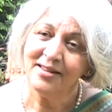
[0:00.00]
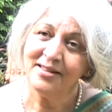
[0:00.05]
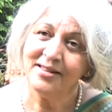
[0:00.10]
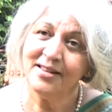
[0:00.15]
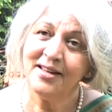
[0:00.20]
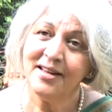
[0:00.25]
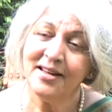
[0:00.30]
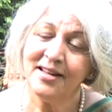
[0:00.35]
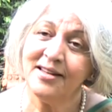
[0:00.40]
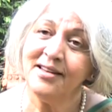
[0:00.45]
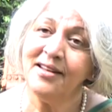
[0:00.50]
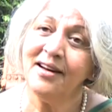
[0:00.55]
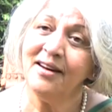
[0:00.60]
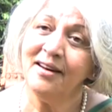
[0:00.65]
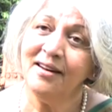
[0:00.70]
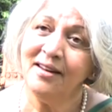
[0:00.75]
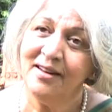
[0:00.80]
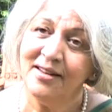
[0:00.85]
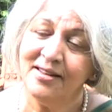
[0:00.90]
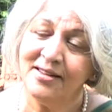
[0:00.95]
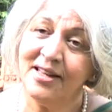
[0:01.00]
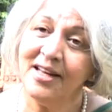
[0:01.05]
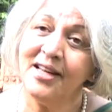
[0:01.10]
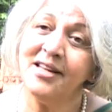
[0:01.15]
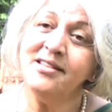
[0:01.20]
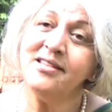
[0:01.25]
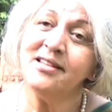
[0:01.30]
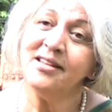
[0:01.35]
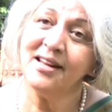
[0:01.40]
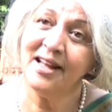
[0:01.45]
The
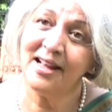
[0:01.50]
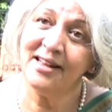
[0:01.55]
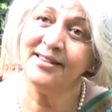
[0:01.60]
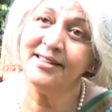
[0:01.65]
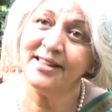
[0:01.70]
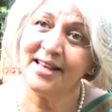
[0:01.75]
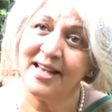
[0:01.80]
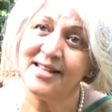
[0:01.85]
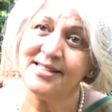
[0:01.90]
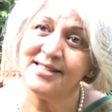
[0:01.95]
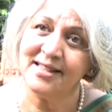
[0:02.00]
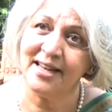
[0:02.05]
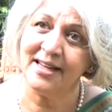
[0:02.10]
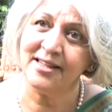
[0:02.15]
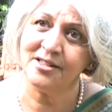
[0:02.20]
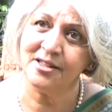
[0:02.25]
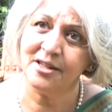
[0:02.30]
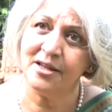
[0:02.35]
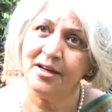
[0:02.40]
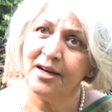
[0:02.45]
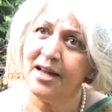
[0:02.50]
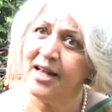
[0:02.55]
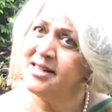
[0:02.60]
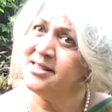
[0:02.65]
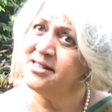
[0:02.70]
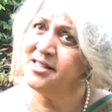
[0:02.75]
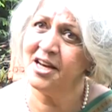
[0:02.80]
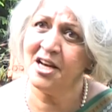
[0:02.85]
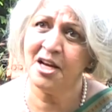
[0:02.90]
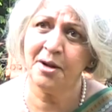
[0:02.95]
Indian healthcare sector
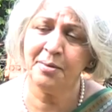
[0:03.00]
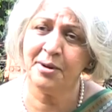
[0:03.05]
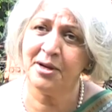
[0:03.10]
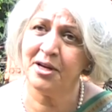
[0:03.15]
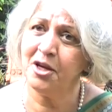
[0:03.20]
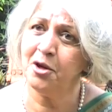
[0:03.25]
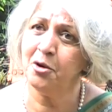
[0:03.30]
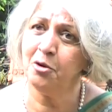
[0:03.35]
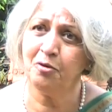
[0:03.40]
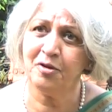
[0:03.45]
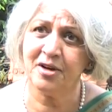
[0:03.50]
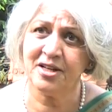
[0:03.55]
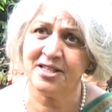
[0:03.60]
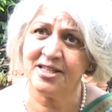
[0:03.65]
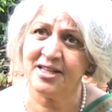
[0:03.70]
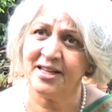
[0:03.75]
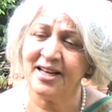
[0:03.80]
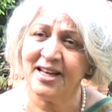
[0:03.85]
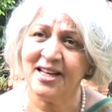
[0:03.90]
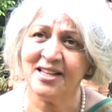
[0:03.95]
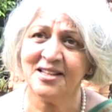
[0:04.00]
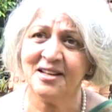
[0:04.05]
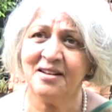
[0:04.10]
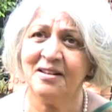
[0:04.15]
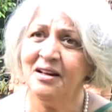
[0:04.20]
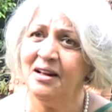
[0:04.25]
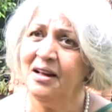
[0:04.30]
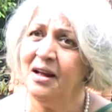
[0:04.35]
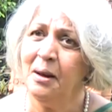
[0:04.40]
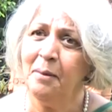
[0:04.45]
has really been innovating at a
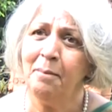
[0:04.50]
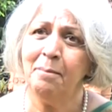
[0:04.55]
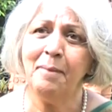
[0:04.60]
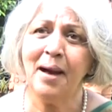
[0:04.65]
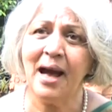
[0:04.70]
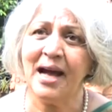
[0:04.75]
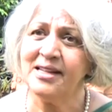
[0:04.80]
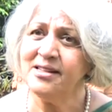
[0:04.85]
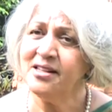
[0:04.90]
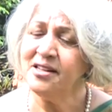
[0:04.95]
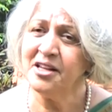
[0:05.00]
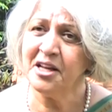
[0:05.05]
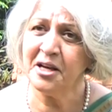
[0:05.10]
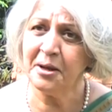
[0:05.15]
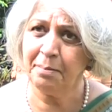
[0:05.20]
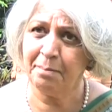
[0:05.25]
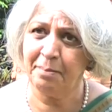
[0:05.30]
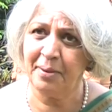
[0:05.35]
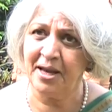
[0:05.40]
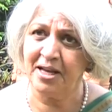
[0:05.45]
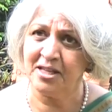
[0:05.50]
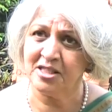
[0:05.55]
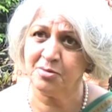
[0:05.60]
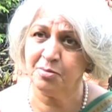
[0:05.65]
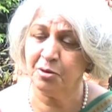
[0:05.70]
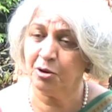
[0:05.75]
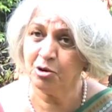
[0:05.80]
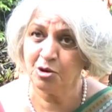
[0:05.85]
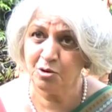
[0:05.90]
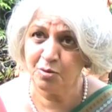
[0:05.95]
maddening pace
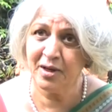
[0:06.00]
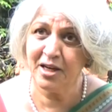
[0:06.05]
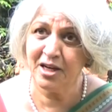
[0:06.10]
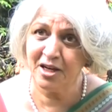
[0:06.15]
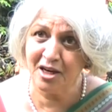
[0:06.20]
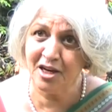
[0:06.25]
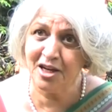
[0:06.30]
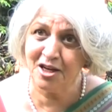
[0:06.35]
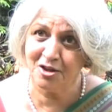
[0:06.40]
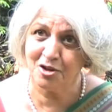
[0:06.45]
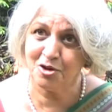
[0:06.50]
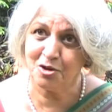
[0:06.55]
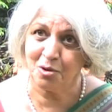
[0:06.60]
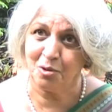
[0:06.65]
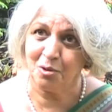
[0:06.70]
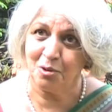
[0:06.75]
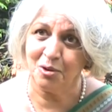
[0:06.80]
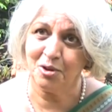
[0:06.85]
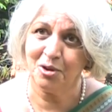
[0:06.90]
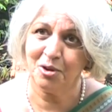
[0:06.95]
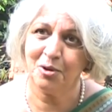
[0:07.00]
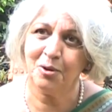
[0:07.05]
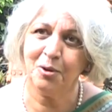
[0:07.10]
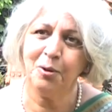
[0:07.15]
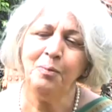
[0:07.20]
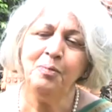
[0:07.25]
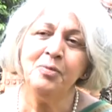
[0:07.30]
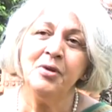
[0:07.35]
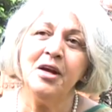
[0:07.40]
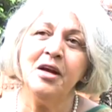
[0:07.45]
because we need
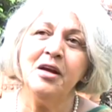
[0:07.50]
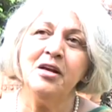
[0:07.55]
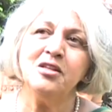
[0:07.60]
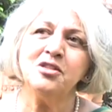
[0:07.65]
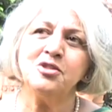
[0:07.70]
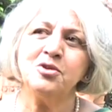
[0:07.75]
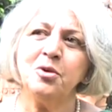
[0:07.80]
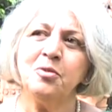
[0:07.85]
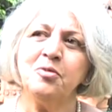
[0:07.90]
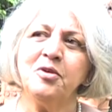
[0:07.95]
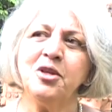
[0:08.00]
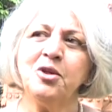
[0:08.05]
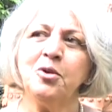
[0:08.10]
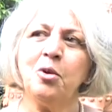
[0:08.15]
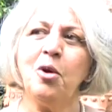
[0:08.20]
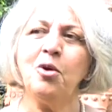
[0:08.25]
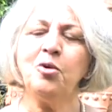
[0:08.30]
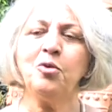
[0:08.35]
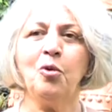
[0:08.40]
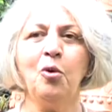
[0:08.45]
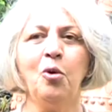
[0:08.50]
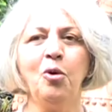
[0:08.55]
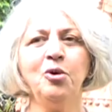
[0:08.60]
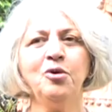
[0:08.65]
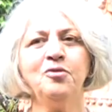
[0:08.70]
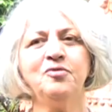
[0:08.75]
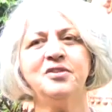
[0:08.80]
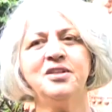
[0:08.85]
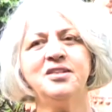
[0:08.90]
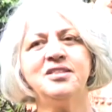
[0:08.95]
to, So we thought all
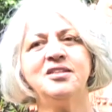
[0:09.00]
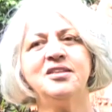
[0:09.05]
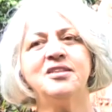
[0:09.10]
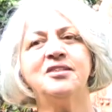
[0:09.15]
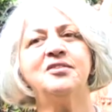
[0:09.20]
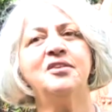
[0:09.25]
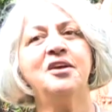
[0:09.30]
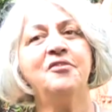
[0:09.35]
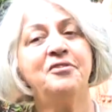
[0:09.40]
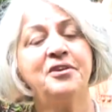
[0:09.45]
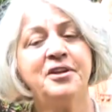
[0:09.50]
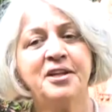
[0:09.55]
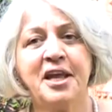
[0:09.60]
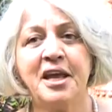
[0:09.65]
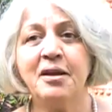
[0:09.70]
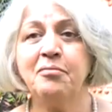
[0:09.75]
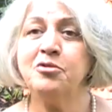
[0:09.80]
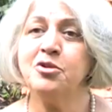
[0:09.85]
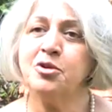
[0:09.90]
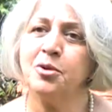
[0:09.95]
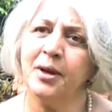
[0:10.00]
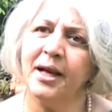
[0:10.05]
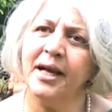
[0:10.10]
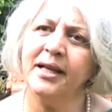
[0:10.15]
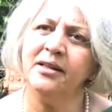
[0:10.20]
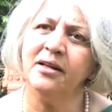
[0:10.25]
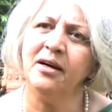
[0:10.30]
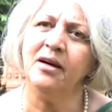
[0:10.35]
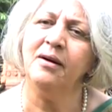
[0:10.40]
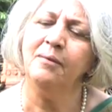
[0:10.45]
of this, if it came
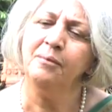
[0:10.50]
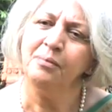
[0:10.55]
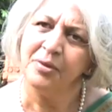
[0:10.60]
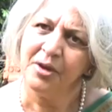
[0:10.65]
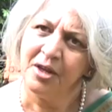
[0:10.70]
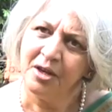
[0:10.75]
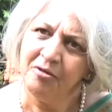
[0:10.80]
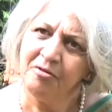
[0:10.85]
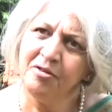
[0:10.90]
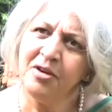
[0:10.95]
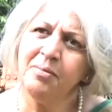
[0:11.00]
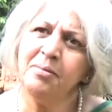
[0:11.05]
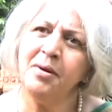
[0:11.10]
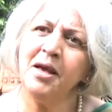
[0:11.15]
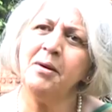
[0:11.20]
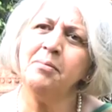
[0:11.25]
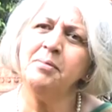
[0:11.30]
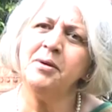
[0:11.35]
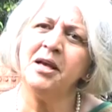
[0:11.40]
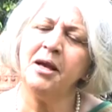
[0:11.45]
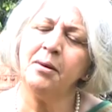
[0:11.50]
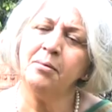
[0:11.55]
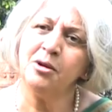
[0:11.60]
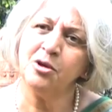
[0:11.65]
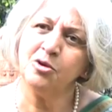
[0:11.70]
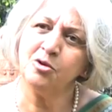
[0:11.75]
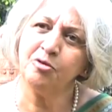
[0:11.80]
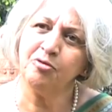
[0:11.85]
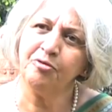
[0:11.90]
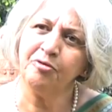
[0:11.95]
together, we may be
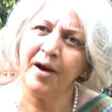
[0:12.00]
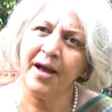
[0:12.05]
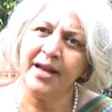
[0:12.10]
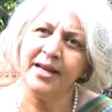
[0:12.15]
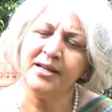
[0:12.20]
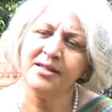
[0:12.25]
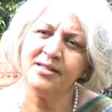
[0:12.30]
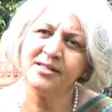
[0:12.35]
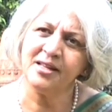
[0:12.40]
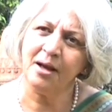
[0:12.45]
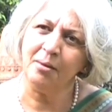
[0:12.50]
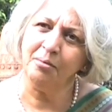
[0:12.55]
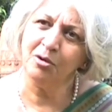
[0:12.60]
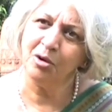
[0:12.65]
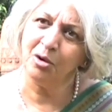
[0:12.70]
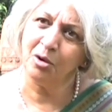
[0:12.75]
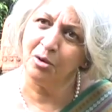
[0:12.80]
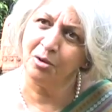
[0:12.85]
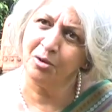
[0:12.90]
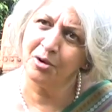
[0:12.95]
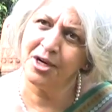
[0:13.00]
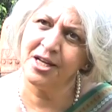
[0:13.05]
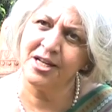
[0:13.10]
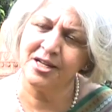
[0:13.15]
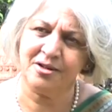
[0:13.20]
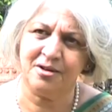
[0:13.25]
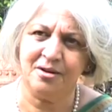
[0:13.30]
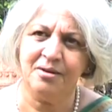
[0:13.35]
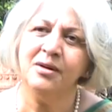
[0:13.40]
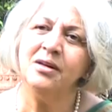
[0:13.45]
able to find some
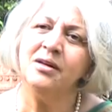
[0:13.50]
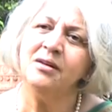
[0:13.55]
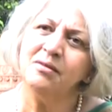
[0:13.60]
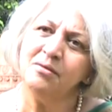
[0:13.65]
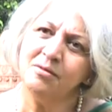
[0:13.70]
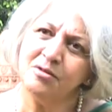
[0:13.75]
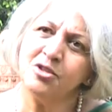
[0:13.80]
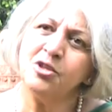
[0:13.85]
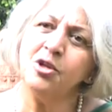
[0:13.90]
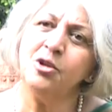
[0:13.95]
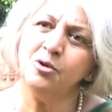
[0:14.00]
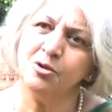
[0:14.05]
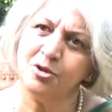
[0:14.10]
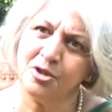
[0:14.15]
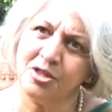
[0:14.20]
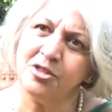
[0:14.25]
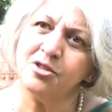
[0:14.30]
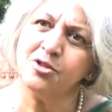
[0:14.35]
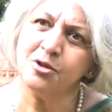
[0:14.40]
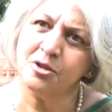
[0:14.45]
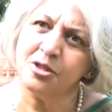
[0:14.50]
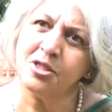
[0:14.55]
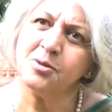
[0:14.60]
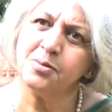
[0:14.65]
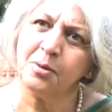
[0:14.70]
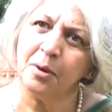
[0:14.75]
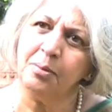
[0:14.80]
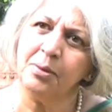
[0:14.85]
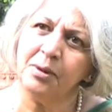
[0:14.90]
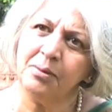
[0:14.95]
concrete solutions to this
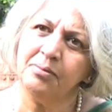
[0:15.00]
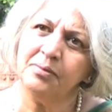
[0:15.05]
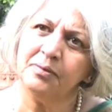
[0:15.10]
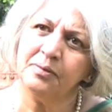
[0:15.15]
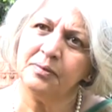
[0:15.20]
problem.